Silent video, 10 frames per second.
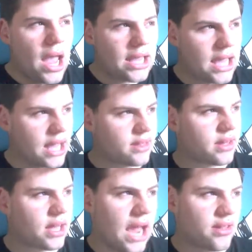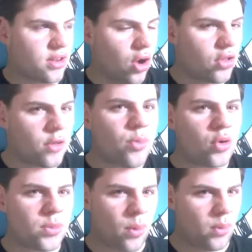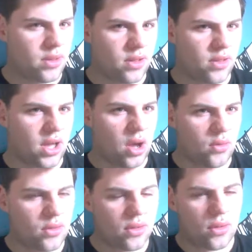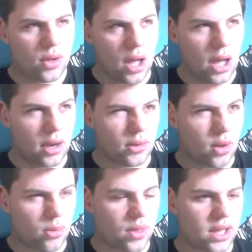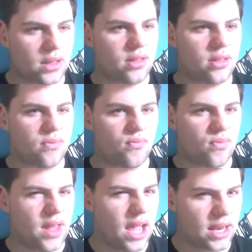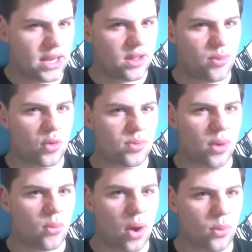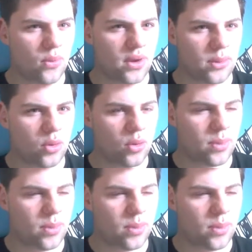It's not supported by Wizards of the Coast, and I don't think it's technically supported by White Wolf anymore.